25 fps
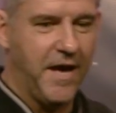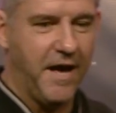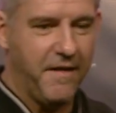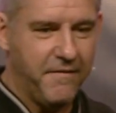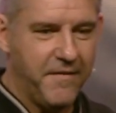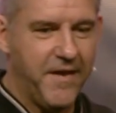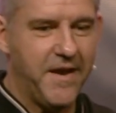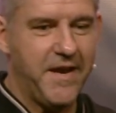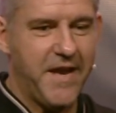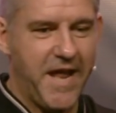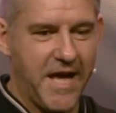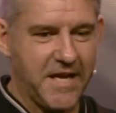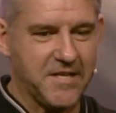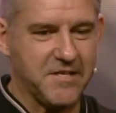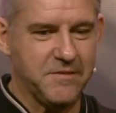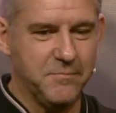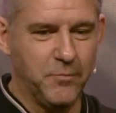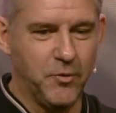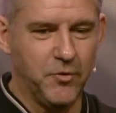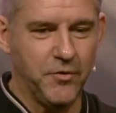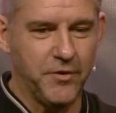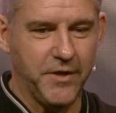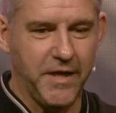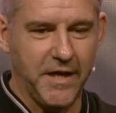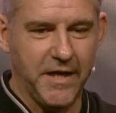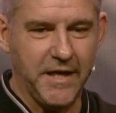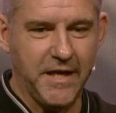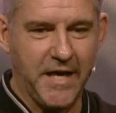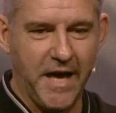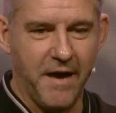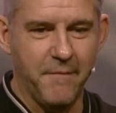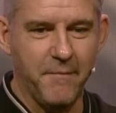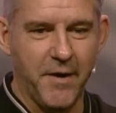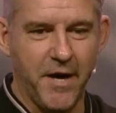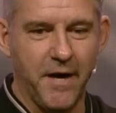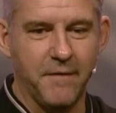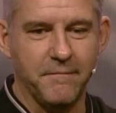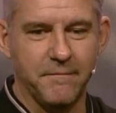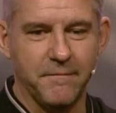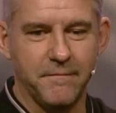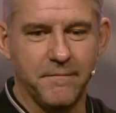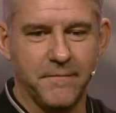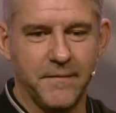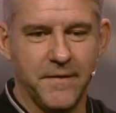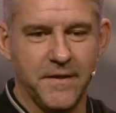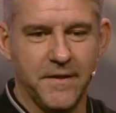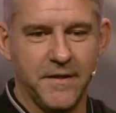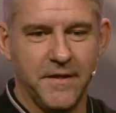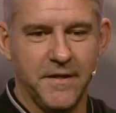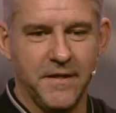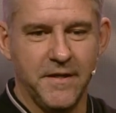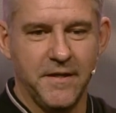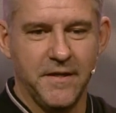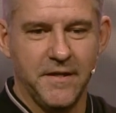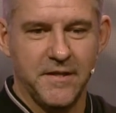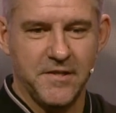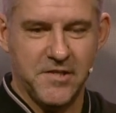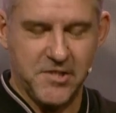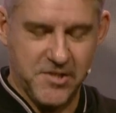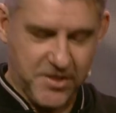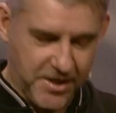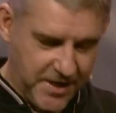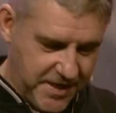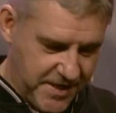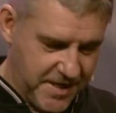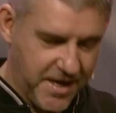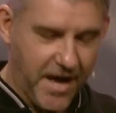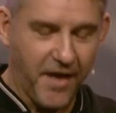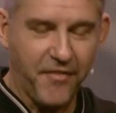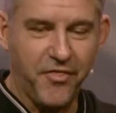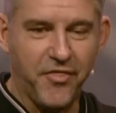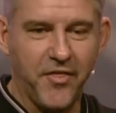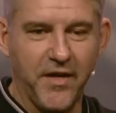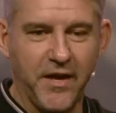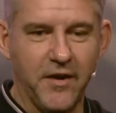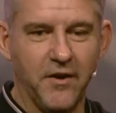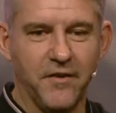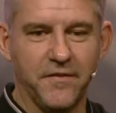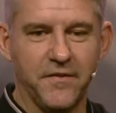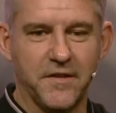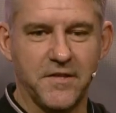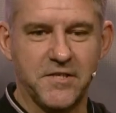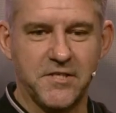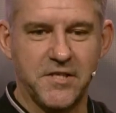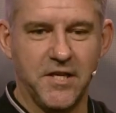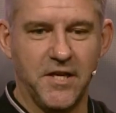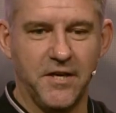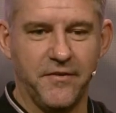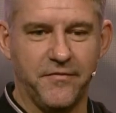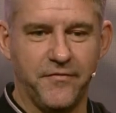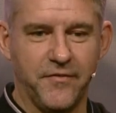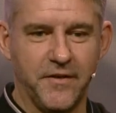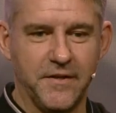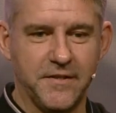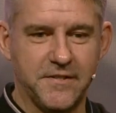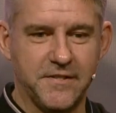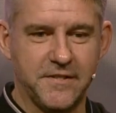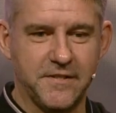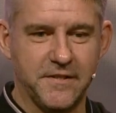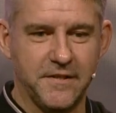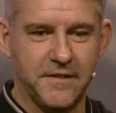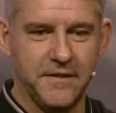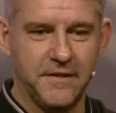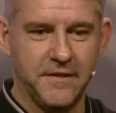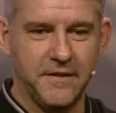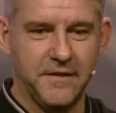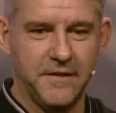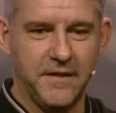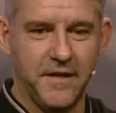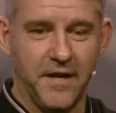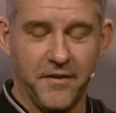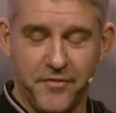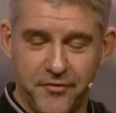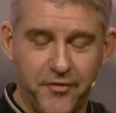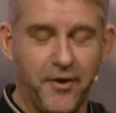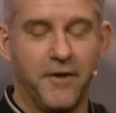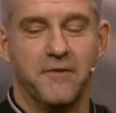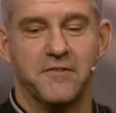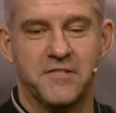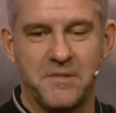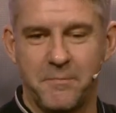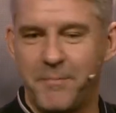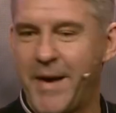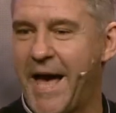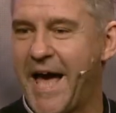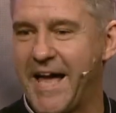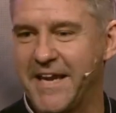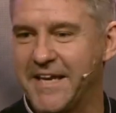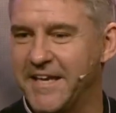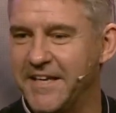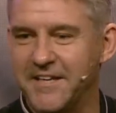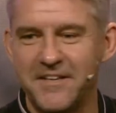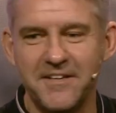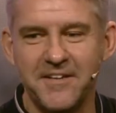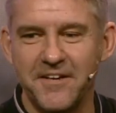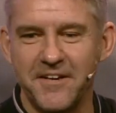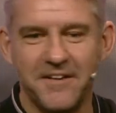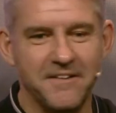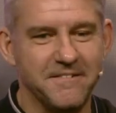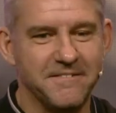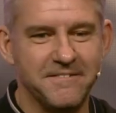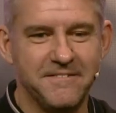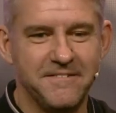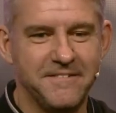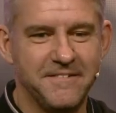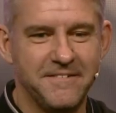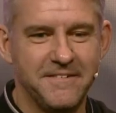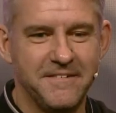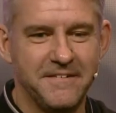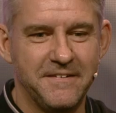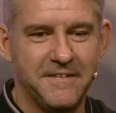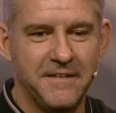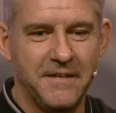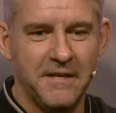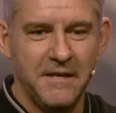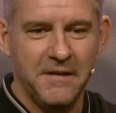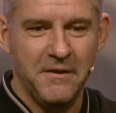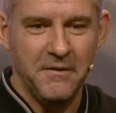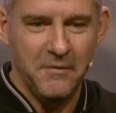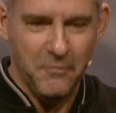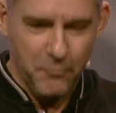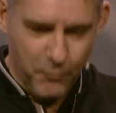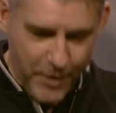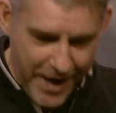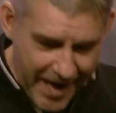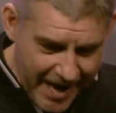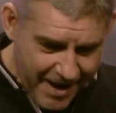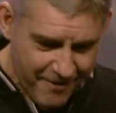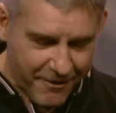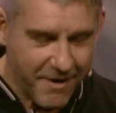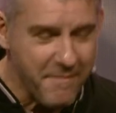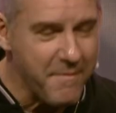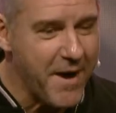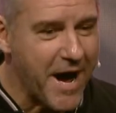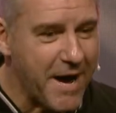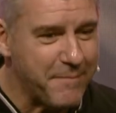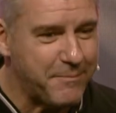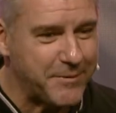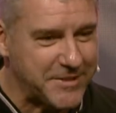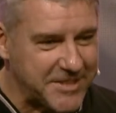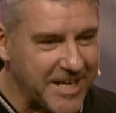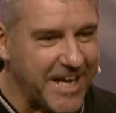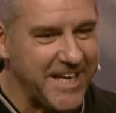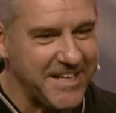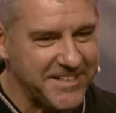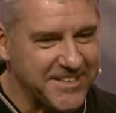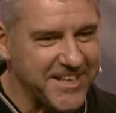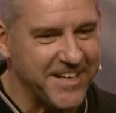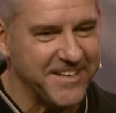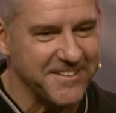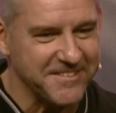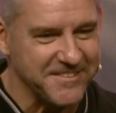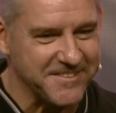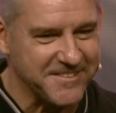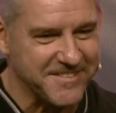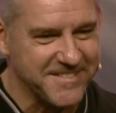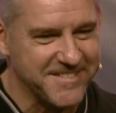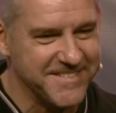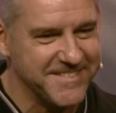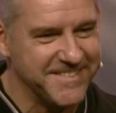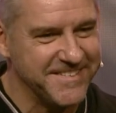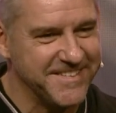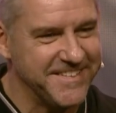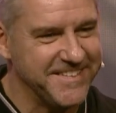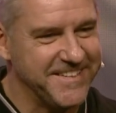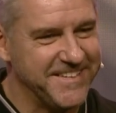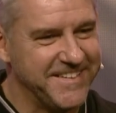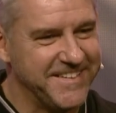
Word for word: and then next morning come up, see nothing on the surface, and throws a paddy, do you? Where are my potatoes?